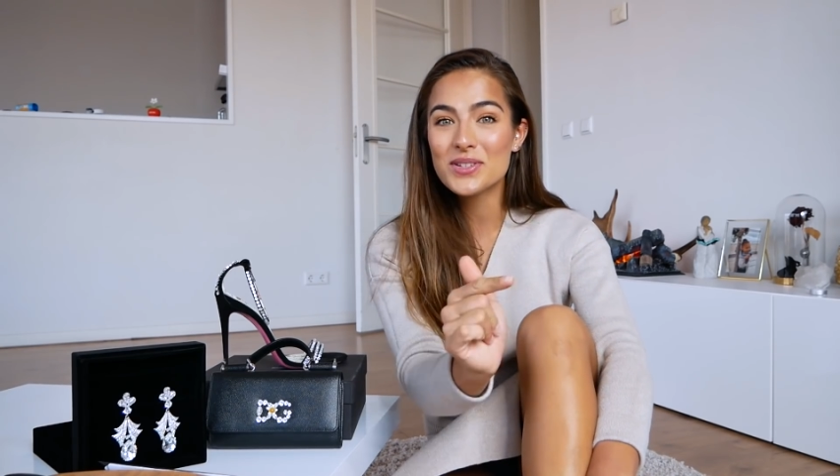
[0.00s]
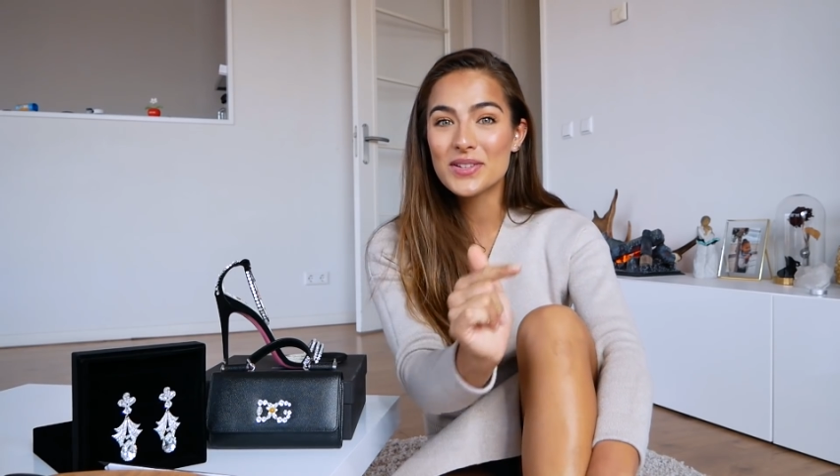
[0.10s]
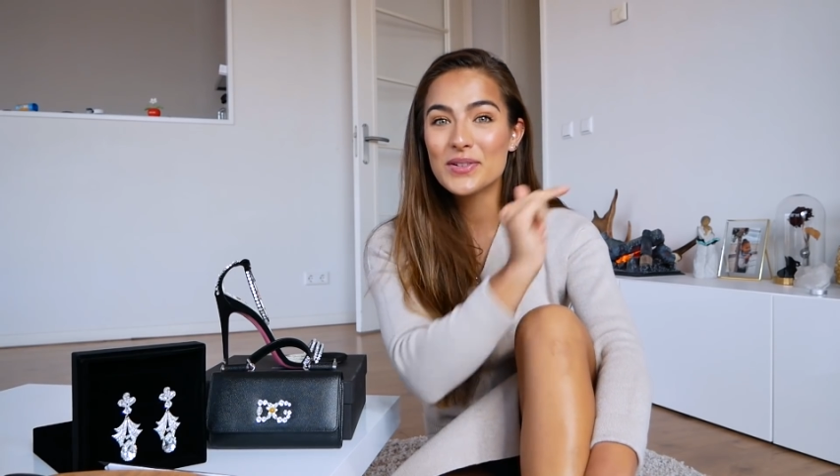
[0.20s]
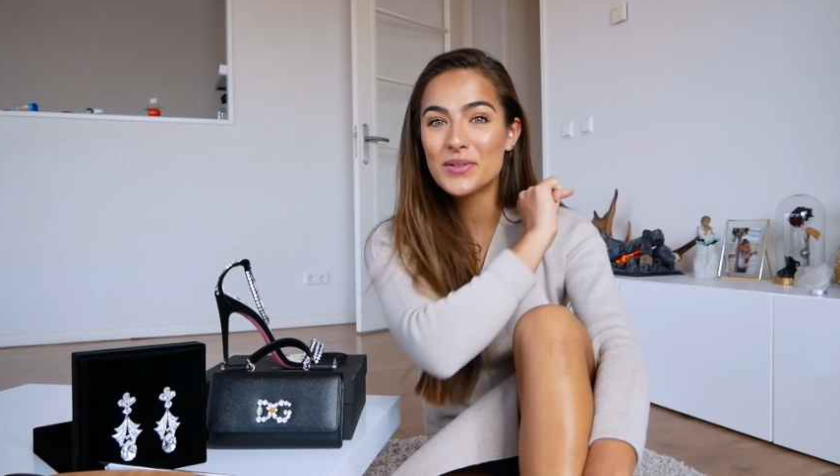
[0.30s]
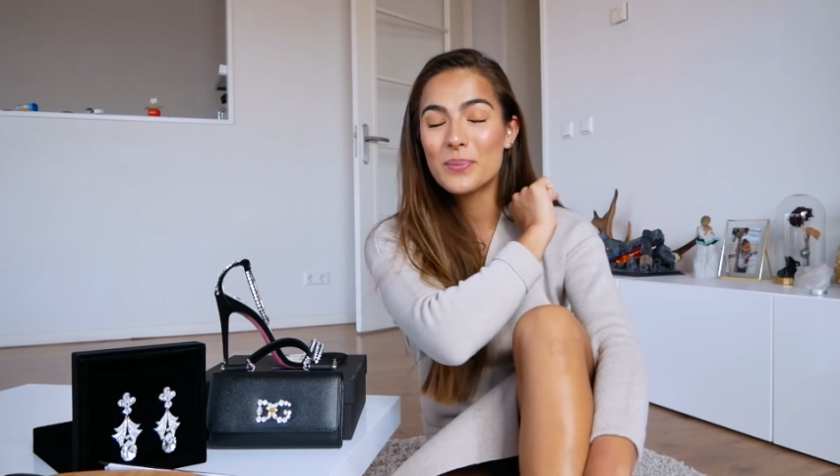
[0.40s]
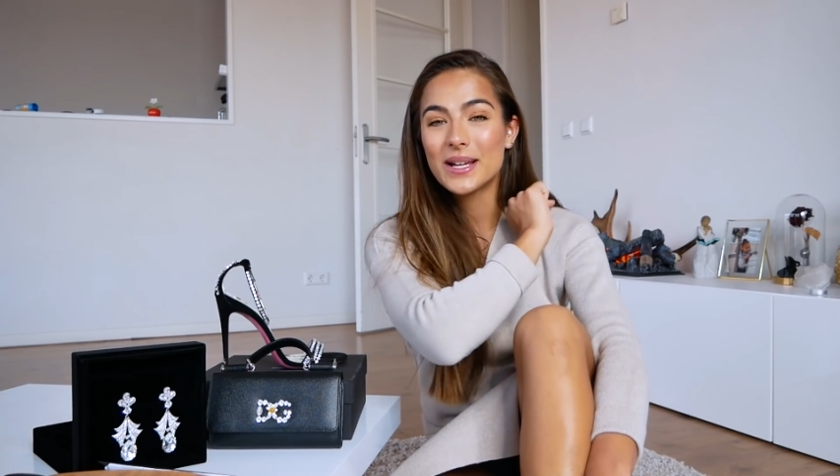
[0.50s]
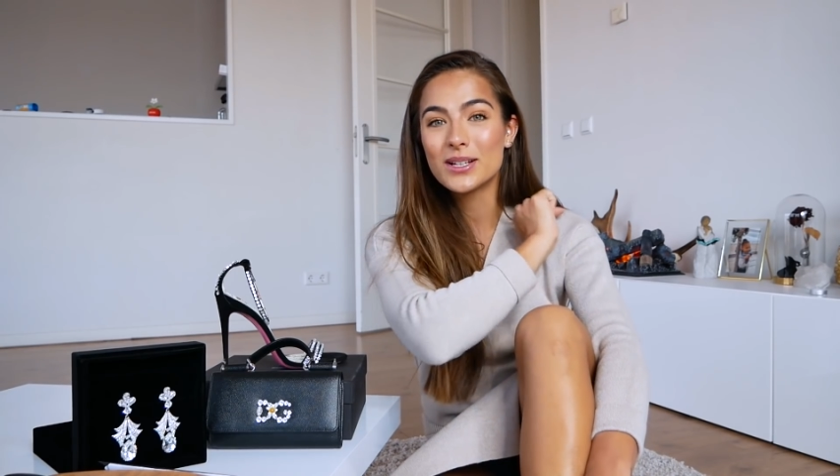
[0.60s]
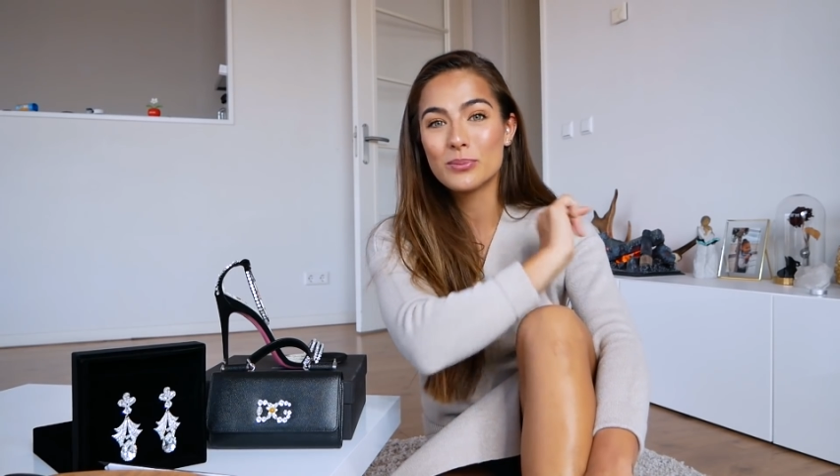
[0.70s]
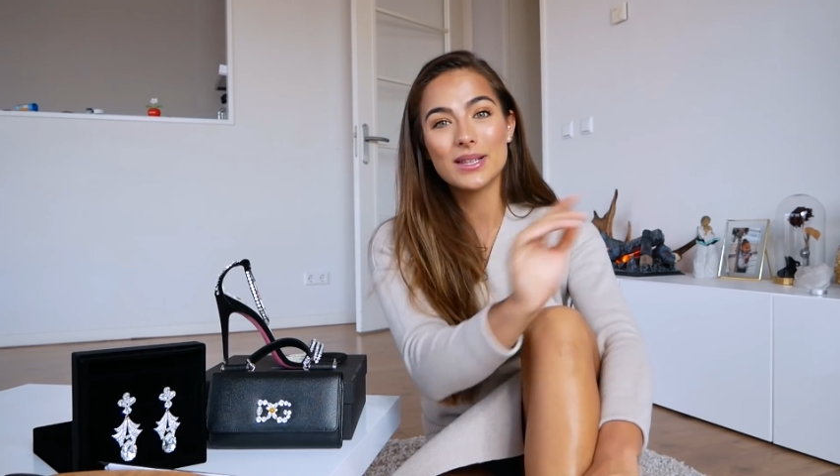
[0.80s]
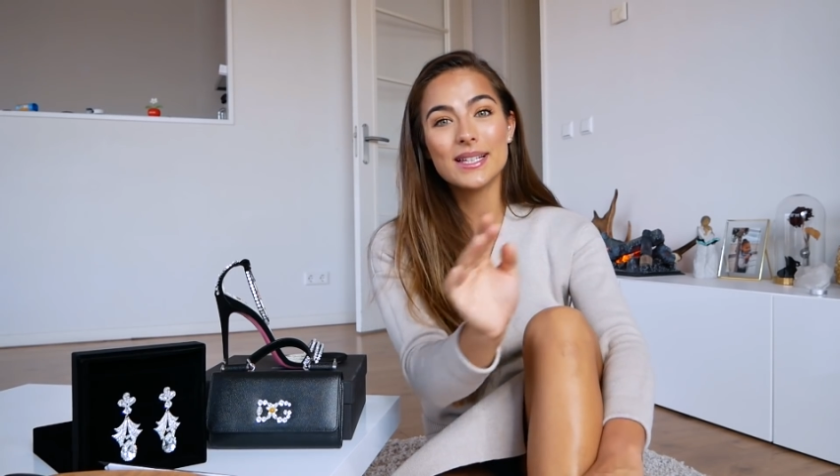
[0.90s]
you my
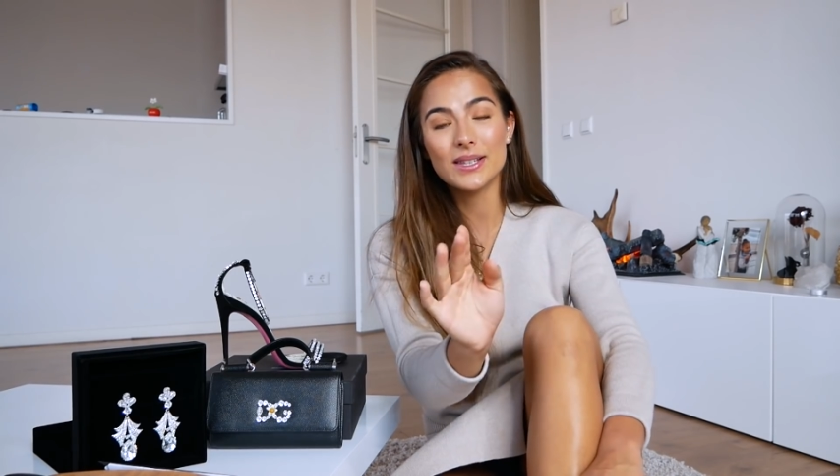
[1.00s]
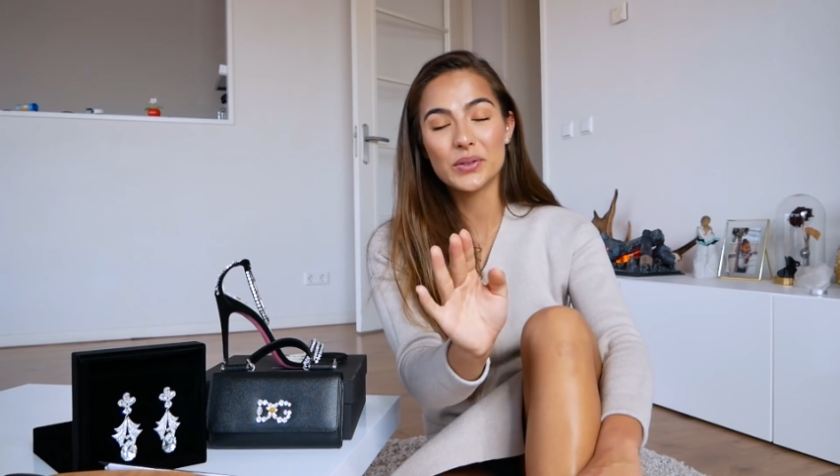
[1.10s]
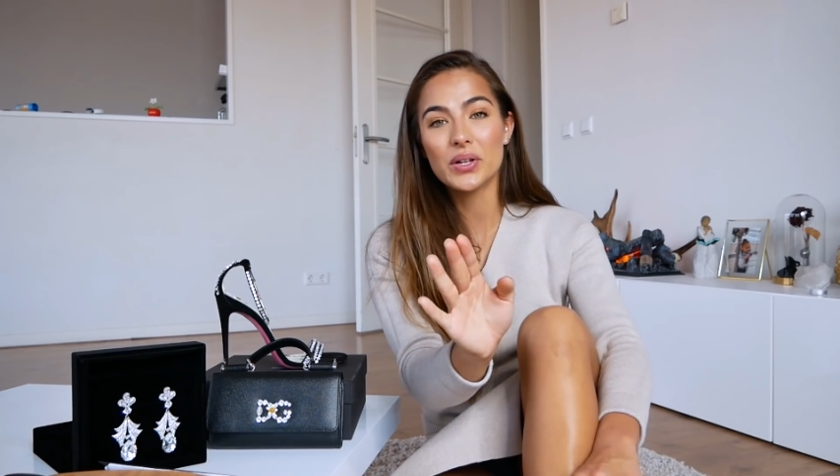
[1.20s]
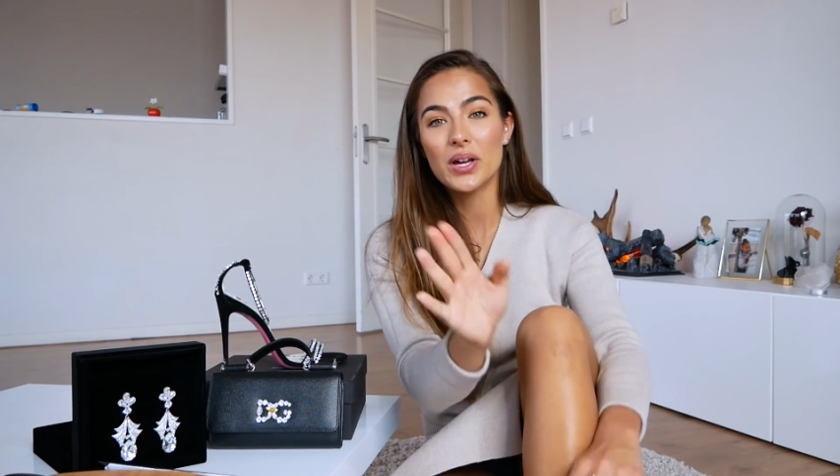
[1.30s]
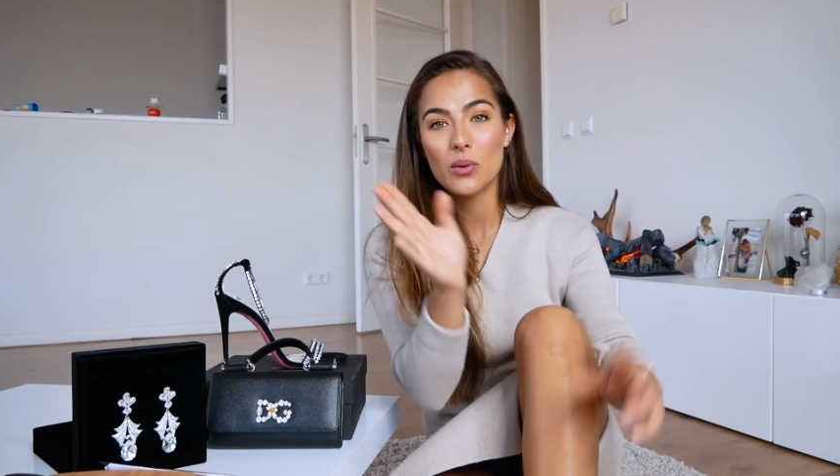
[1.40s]
complete look